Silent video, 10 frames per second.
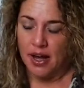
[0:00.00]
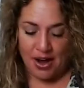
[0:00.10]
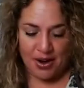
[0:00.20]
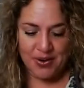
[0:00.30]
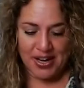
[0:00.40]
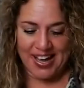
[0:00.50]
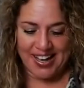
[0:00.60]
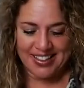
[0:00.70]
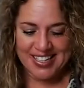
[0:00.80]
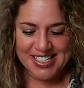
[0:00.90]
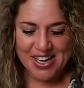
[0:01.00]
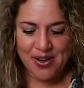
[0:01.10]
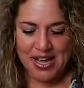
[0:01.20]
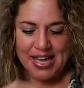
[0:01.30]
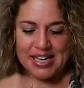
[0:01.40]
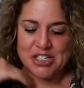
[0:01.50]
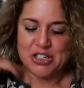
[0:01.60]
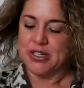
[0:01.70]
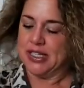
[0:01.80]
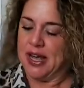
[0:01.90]
Okay, let's go ahead and
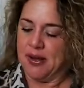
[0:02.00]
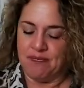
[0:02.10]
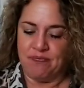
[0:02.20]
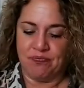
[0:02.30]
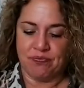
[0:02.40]
do some